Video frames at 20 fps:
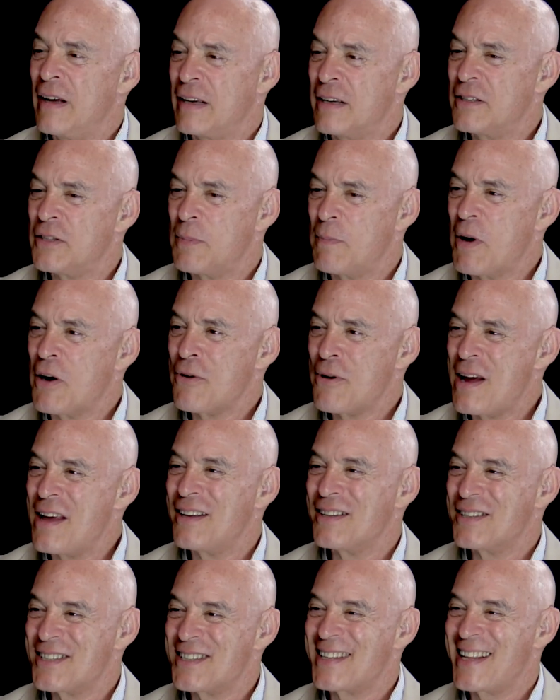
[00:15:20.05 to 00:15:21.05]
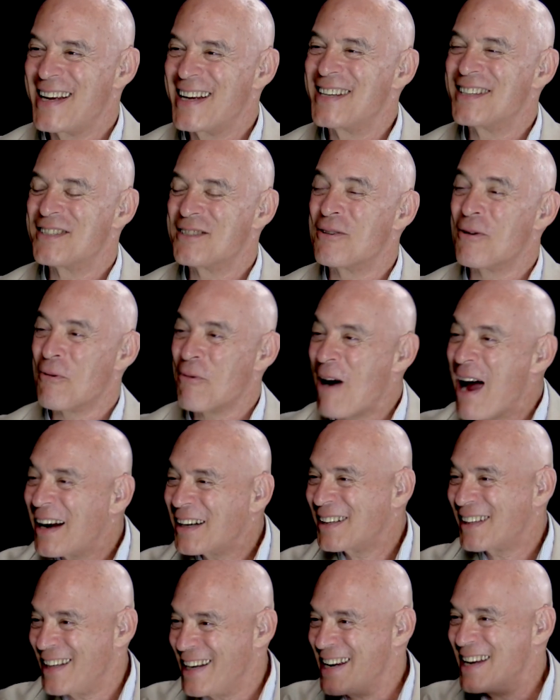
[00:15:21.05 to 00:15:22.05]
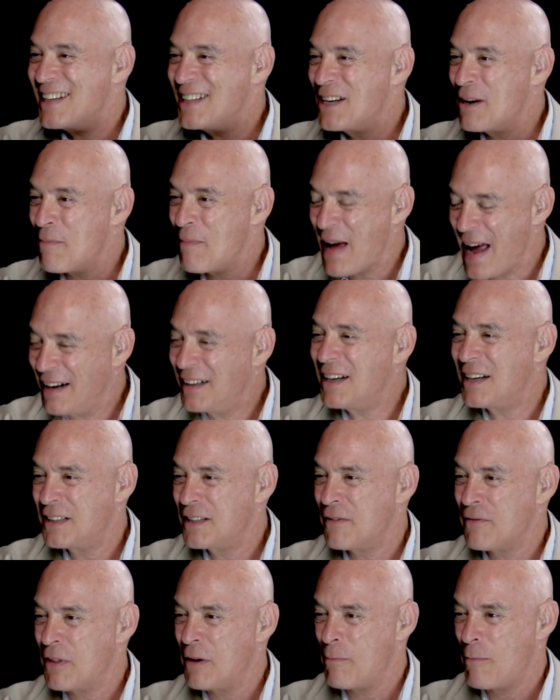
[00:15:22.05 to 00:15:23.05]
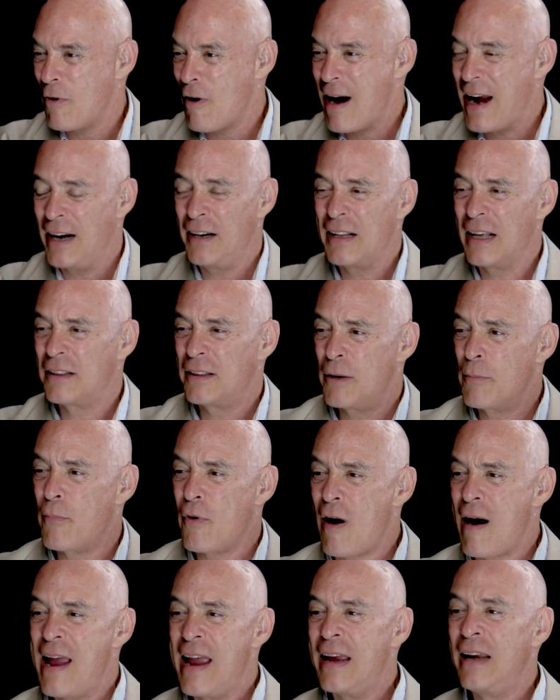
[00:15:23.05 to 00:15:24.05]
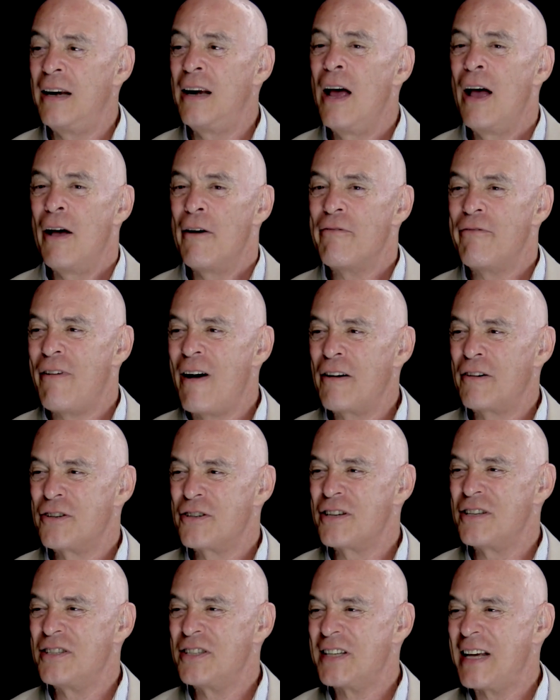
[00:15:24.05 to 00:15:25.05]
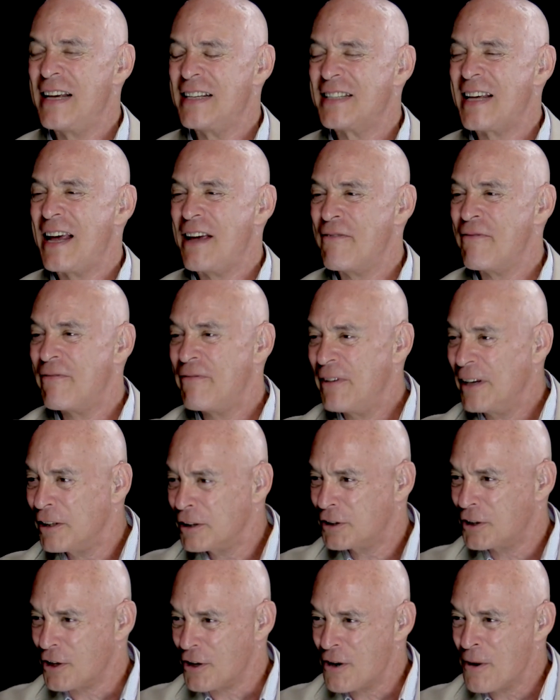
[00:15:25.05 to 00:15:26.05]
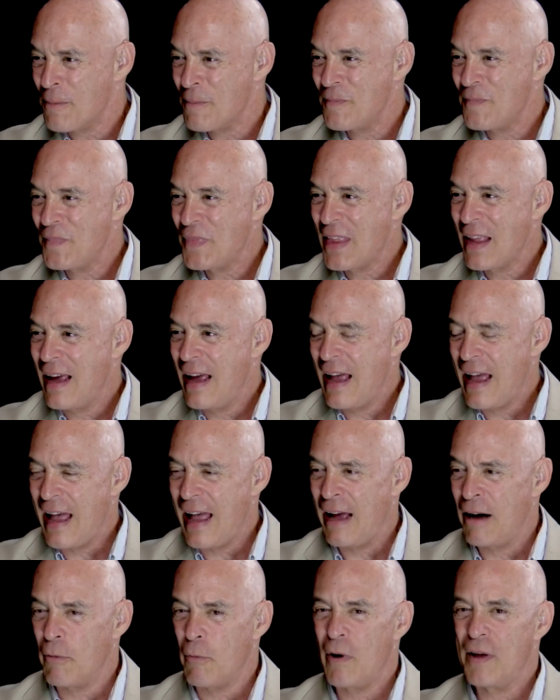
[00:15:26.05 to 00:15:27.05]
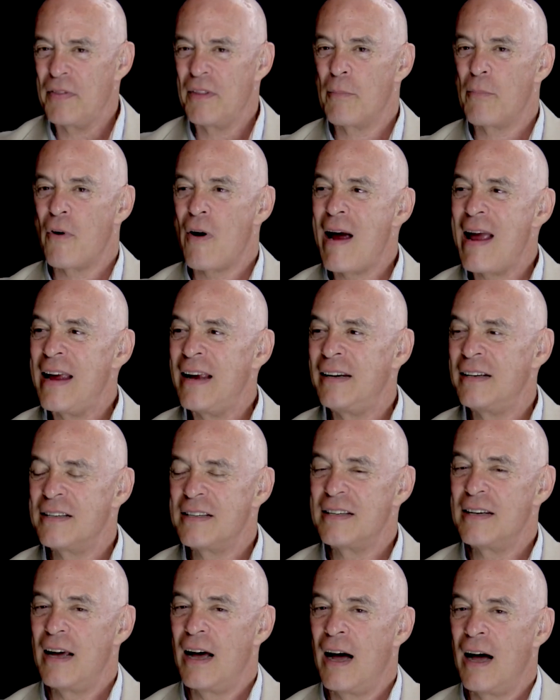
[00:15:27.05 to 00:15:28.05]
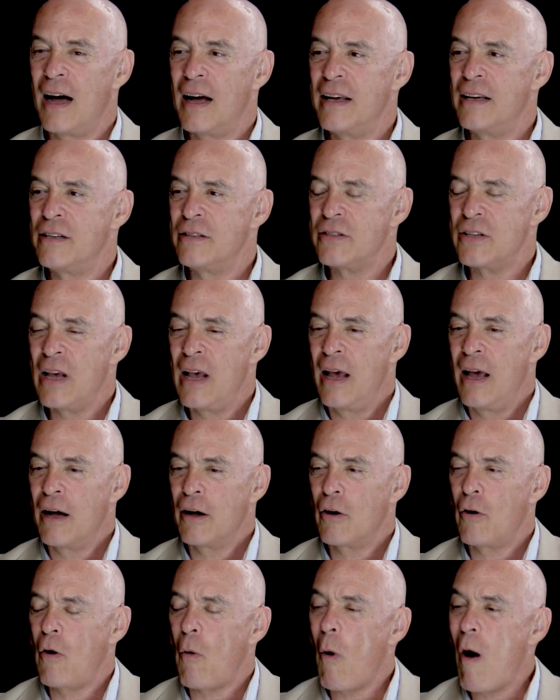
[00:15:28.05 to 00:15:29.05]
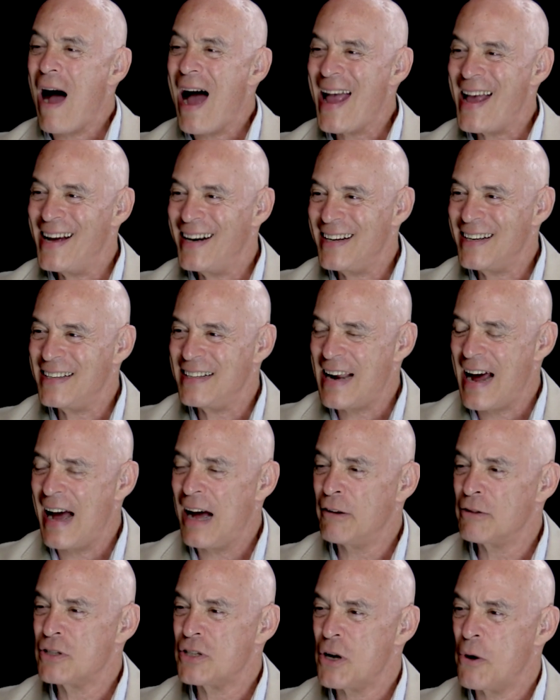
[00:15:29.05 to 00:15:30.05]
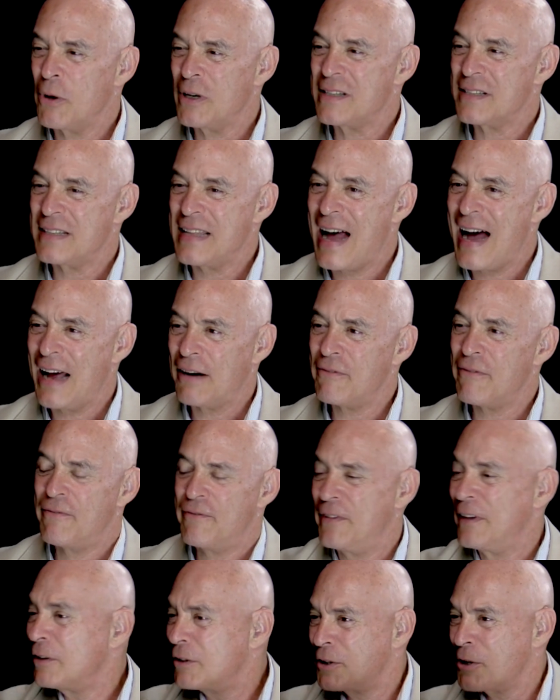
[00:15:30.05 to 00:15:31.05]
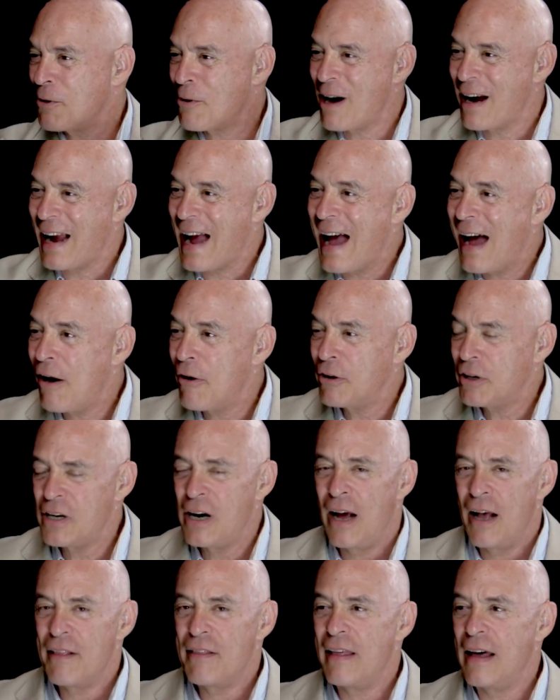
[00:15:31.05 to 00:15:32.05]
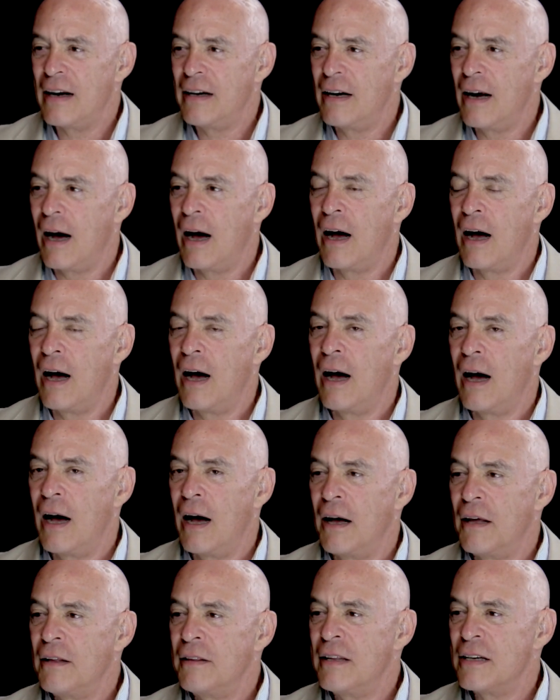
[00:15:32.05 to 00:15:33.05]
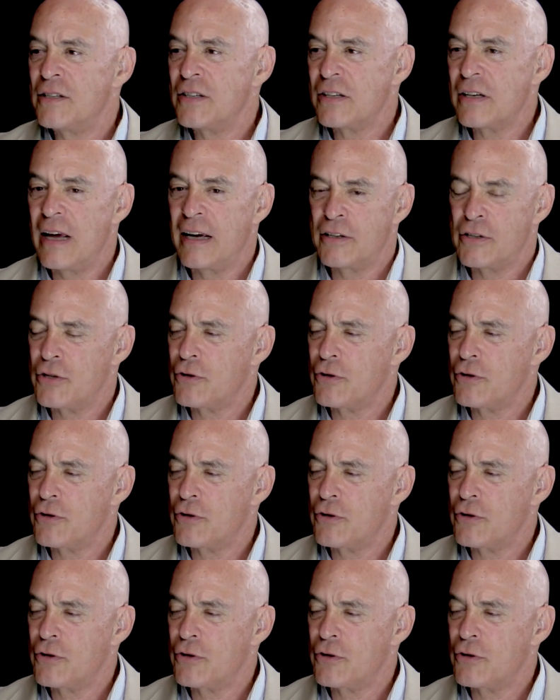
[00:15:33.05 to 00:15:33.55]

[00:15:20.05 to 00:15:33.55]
experience things directly independent of the brain. Exactly. That the brain functions as a filter. Yes. And when the brain is quieted down so it's not filtering out, then this